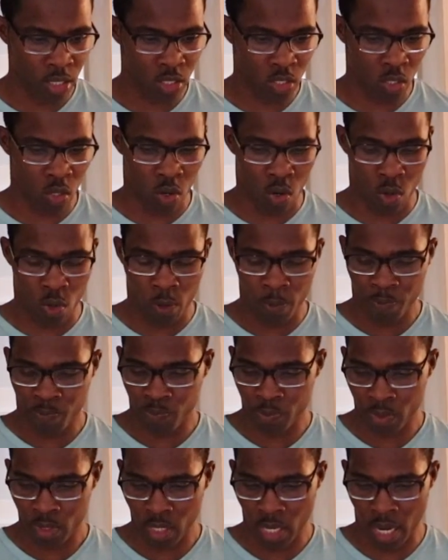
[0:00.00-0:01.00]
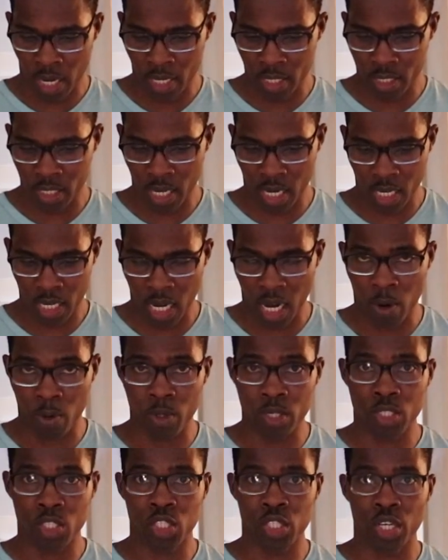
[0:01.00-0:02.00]
So I decided I
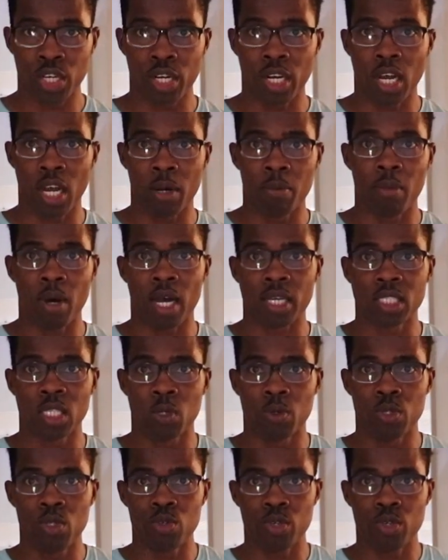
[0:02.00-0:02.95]
would share the unboxing with